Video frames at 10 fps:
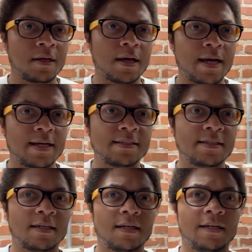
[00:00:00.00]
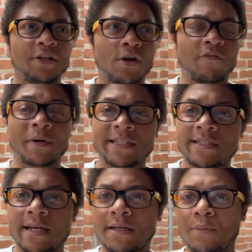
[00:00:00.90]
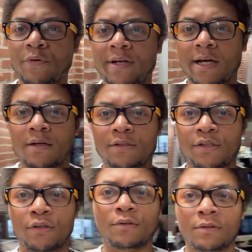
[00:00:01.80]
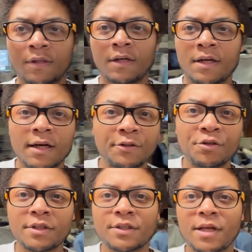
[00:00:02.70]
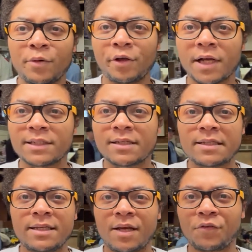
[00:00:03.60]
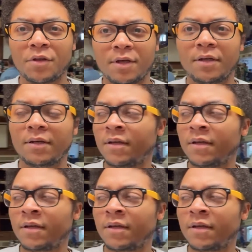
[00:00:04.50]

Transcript: and uh, you know everybody's setting up right now, so I'll do this so that way you guys can see everything.